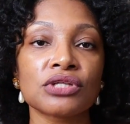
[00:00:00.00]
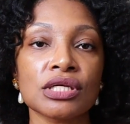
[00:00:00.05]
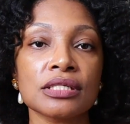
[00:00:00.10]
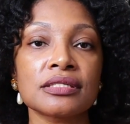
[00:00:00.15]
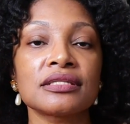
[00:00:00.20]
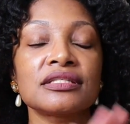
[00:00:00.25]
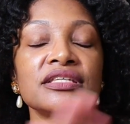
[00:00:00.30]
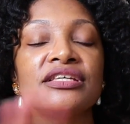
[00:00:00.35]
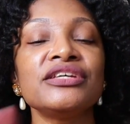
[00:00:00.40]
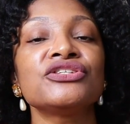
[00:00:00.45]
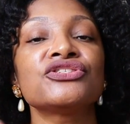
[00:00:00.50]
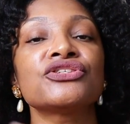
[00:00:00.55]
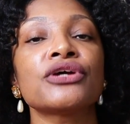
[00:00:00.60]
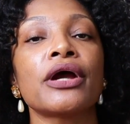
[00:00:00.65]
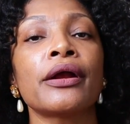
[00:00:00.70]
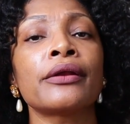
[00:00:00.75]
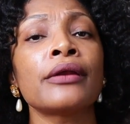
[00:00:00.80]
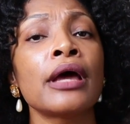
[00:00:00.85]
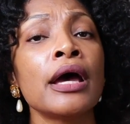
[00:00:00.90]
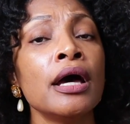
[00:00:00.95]
just a
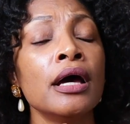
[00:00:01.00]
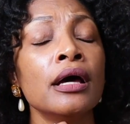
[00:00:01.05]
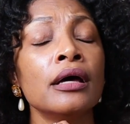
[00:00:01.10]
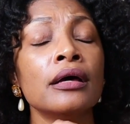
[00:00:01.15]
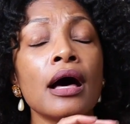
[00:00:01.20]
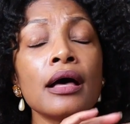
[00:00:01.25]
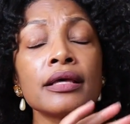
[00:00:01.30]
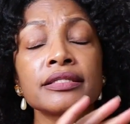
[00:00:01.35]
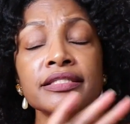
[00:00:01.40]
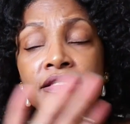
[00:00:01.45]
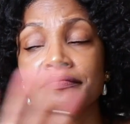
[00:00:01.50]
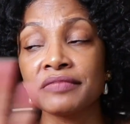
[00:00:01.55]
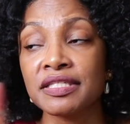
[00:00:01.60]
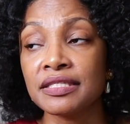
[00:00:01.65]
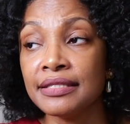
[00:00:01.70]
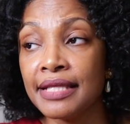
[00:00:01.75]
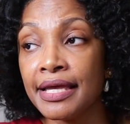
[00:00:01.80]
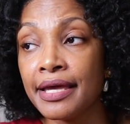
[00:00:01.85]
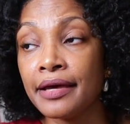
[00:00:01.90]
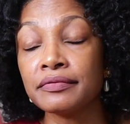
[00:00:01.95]
t-shirt, some
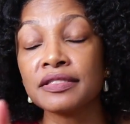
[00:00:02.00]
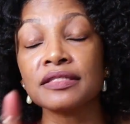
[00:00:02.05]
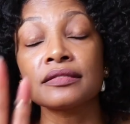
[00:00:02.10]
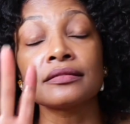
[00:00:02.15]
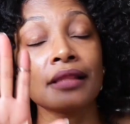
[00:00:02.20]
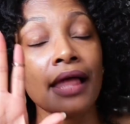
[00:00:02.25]
snips.